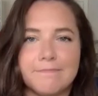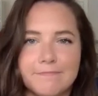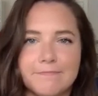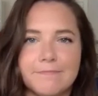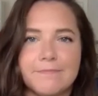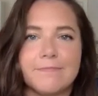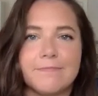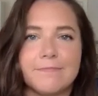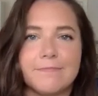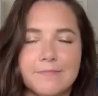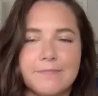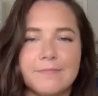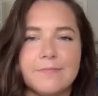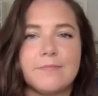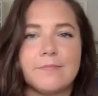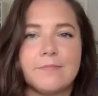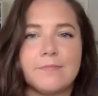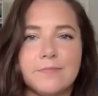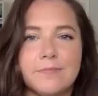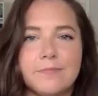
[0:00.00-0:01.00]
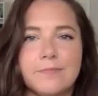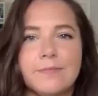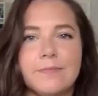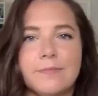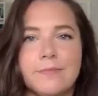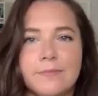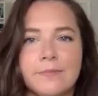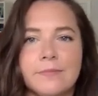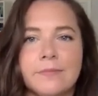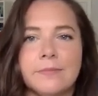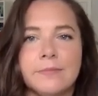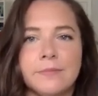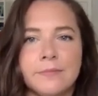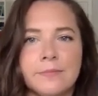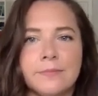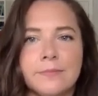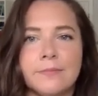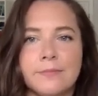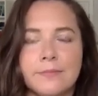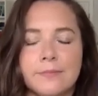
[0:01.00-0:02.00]

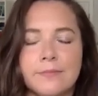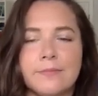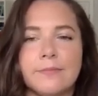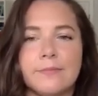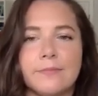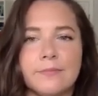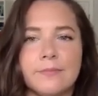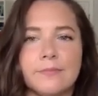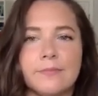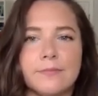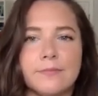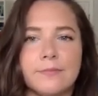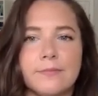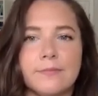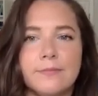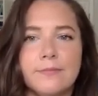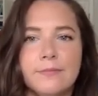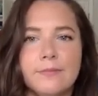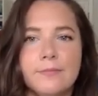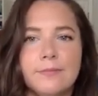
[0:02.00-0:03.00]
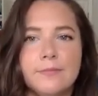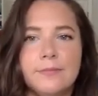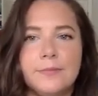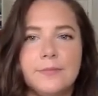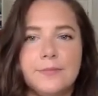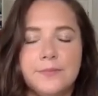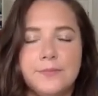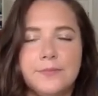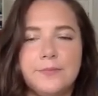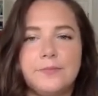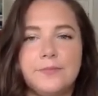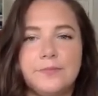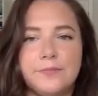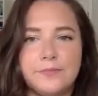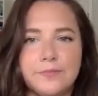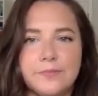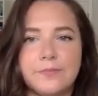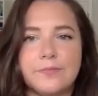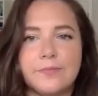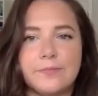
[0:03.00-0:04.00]

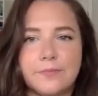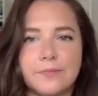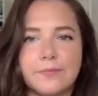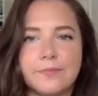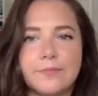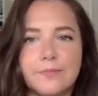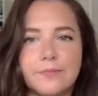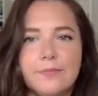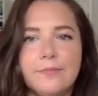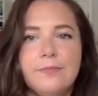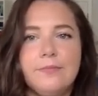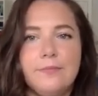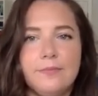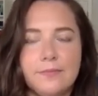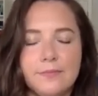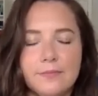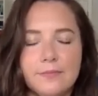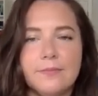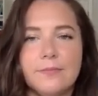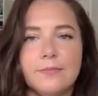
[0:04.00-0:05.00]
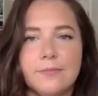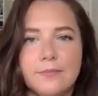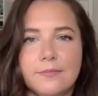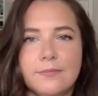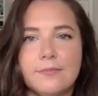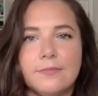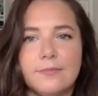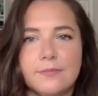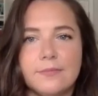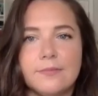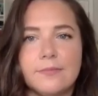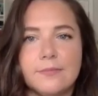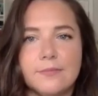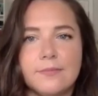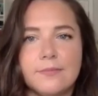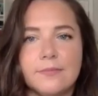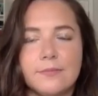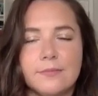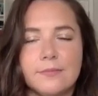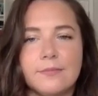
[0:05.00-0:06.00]

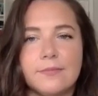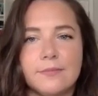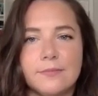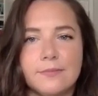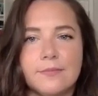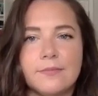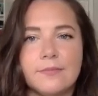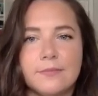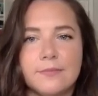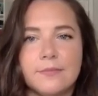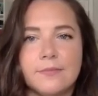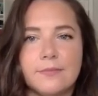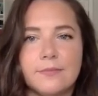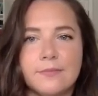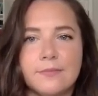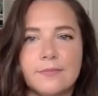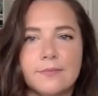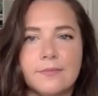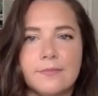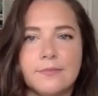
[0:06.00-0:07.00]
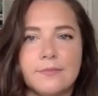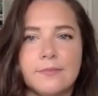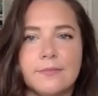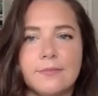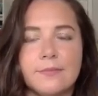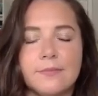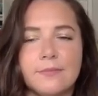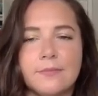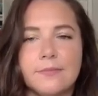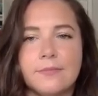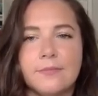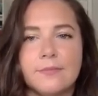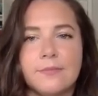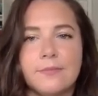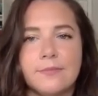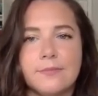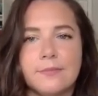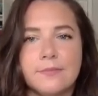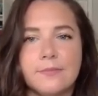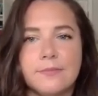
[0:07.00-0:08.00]
(not speaking)